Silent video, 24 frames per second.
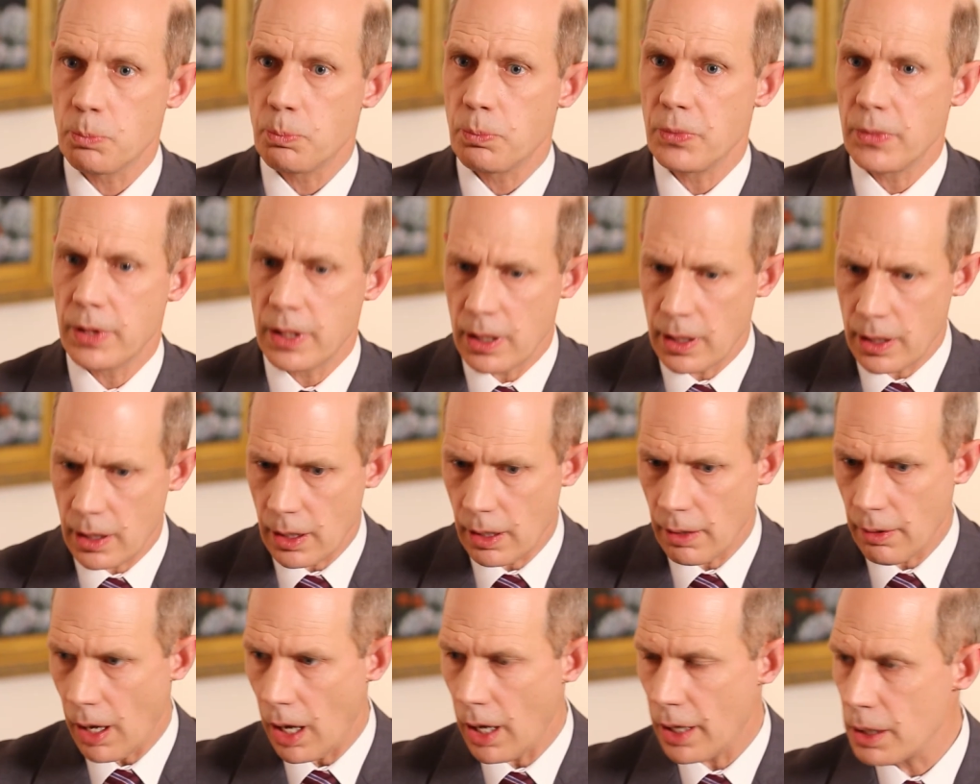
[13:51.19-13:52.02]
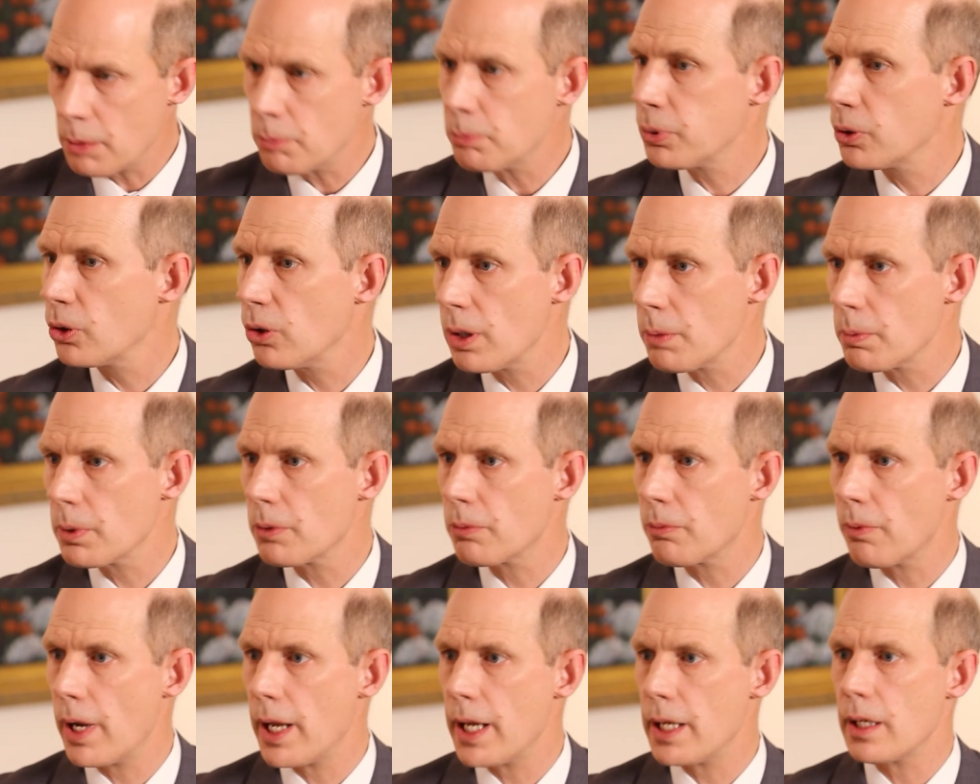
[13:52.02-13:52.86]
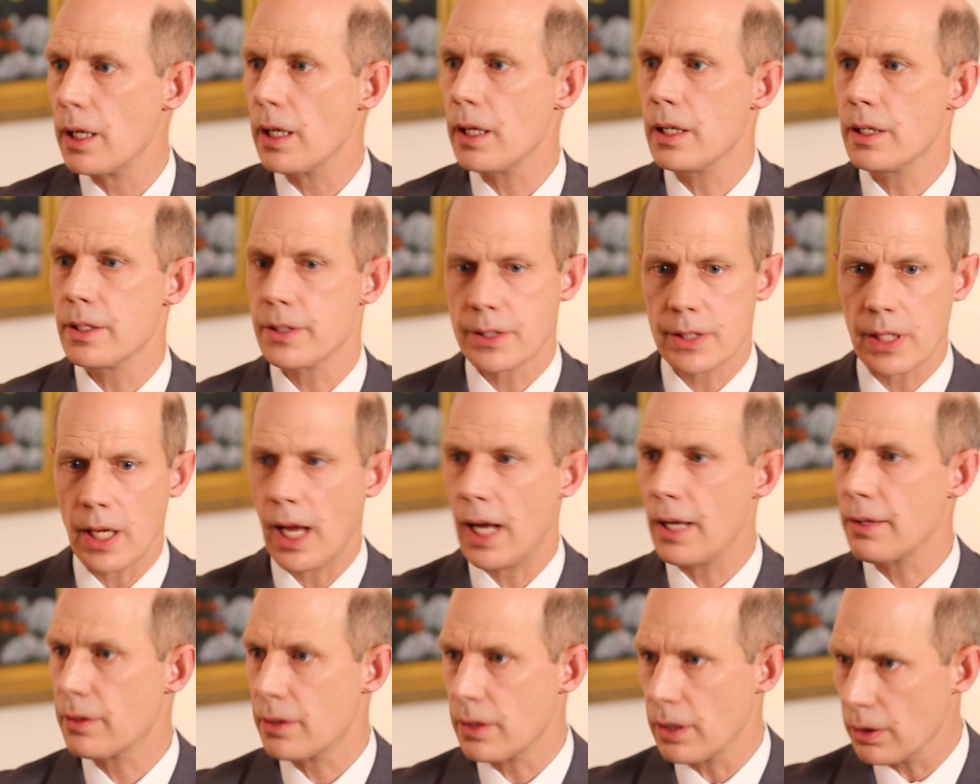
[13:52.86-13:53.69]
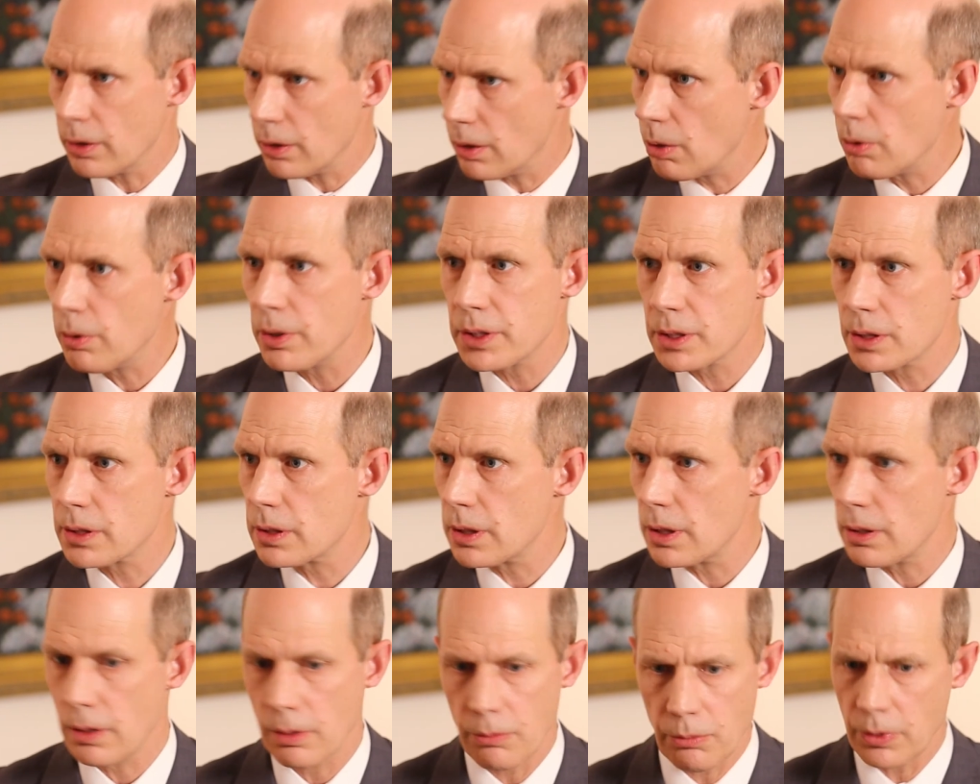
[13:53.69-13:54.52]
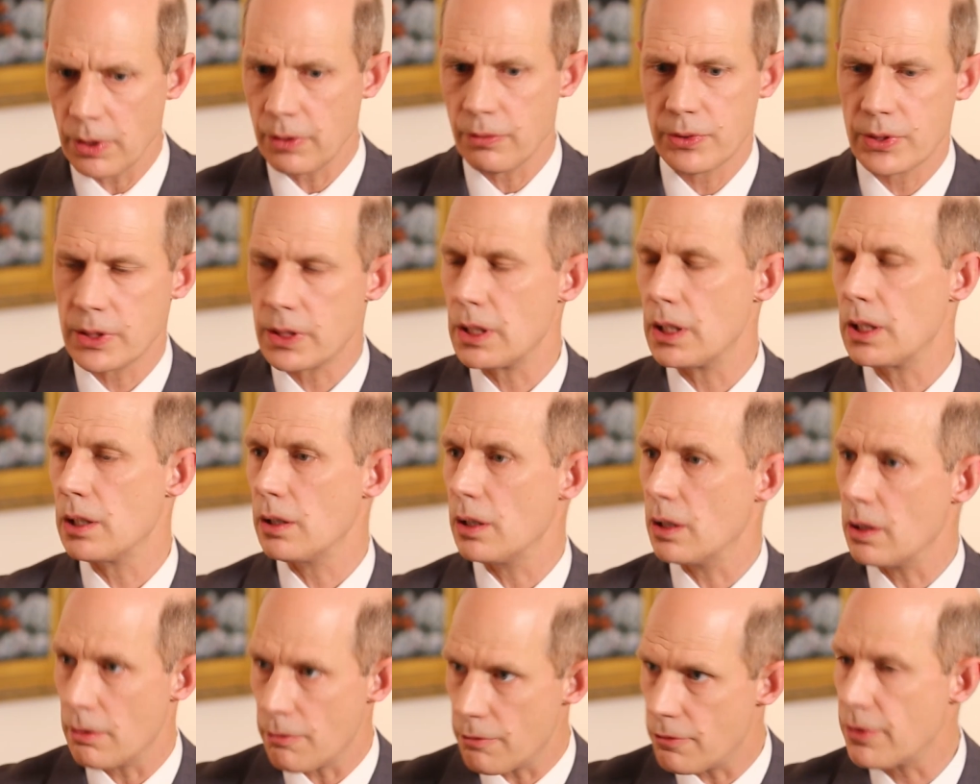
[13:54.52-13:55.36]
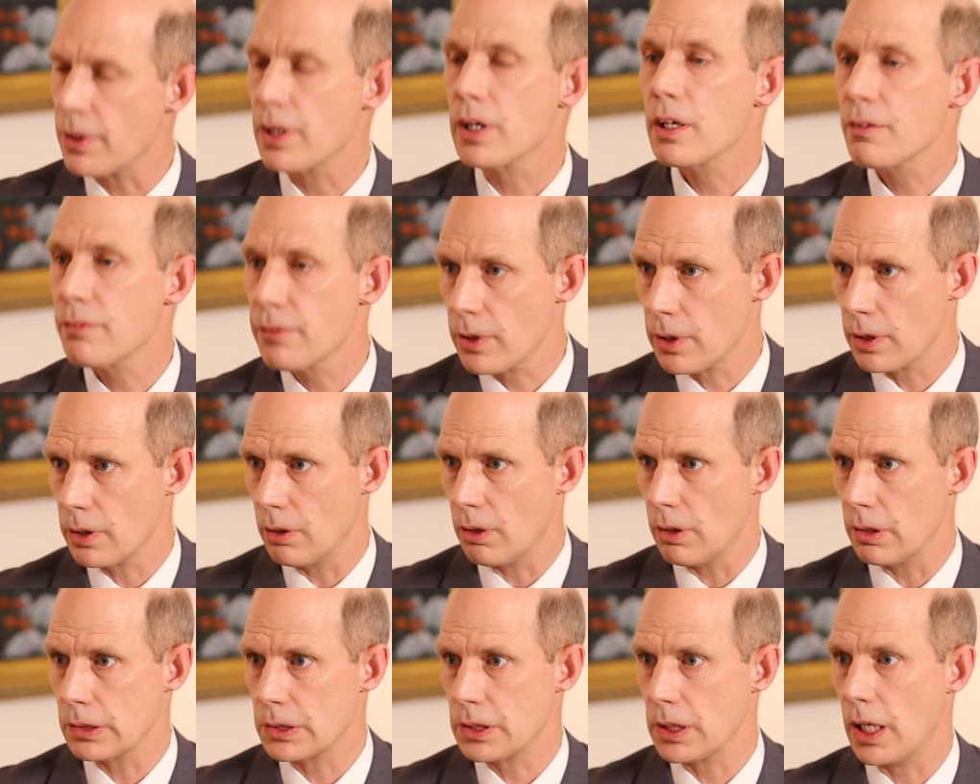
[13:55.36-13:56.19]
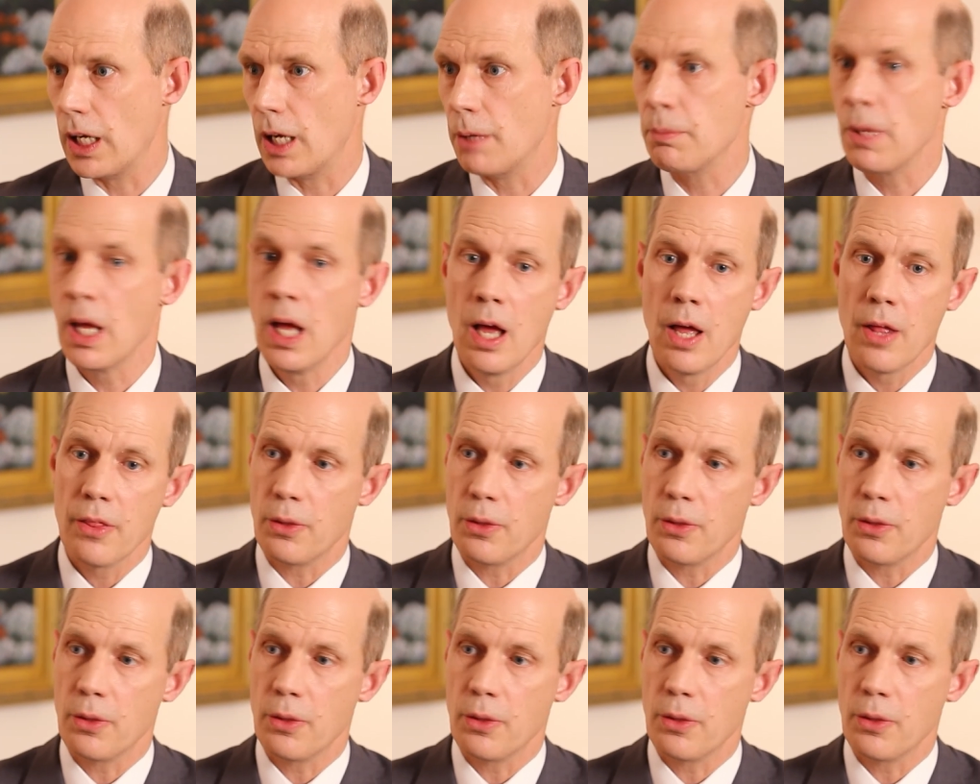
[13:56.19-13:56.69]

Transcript: The unemployment rate is at the lowest we've seen in a very, very long time.